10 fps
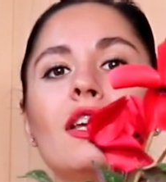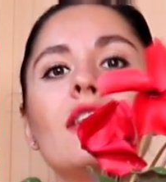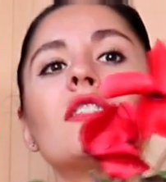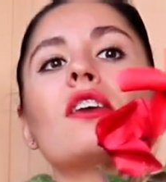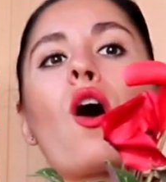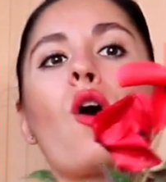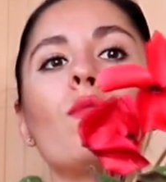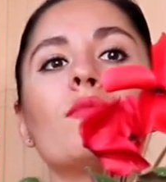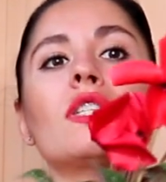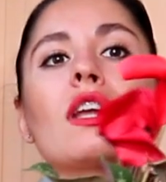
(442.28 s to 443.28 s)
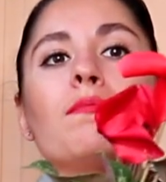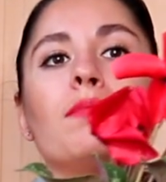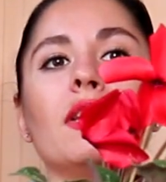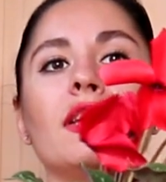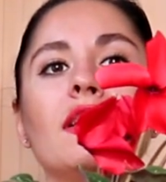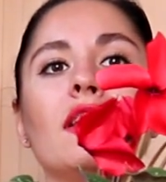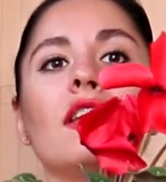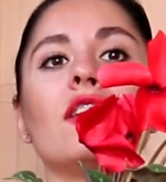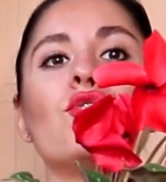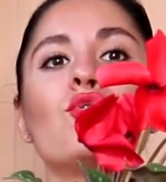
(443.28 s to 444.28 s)
is almost
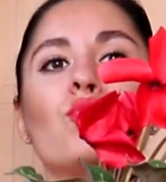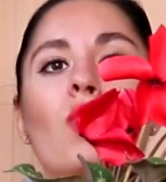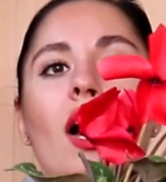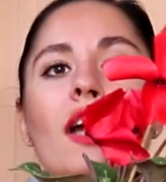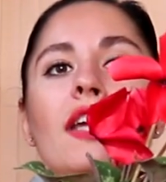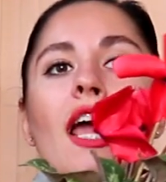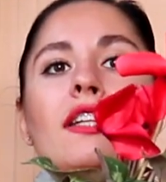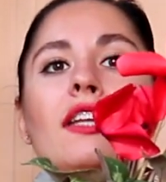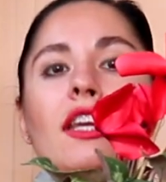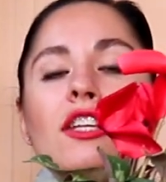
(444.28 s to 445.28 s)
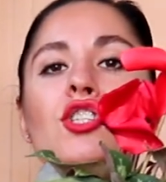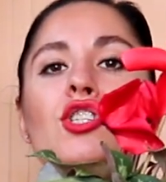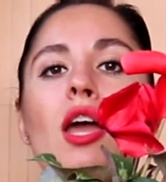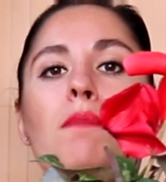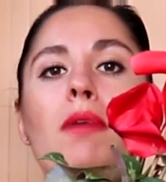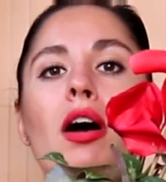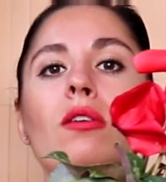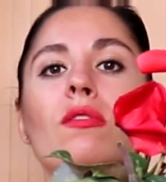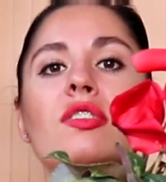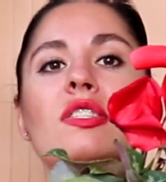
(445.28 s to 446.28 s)
completely dry, an inch
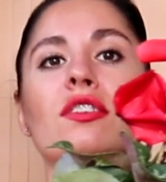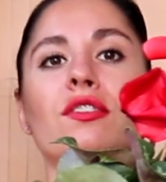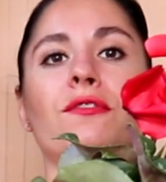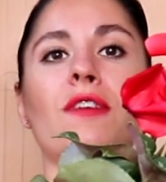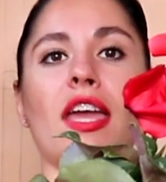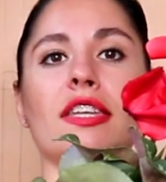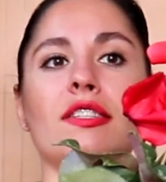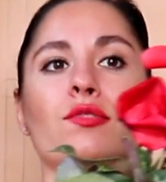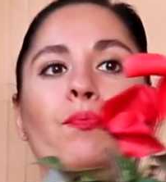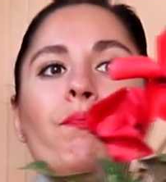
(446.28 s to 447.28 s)
above the surface.